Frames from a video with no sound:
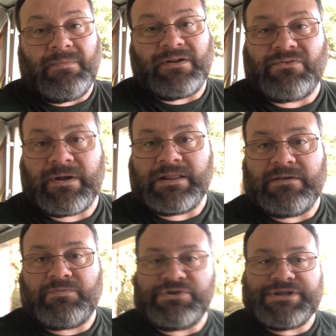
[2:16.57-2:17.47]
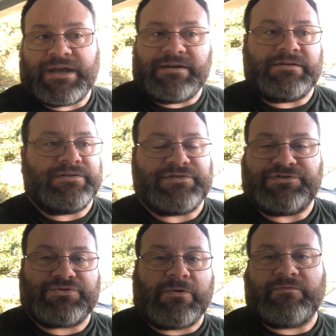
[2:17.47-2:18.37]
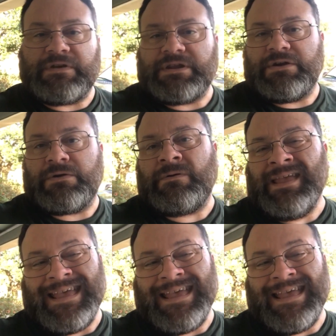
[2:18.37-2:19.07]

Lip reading: I'd greatly appreciate it. It's a short video.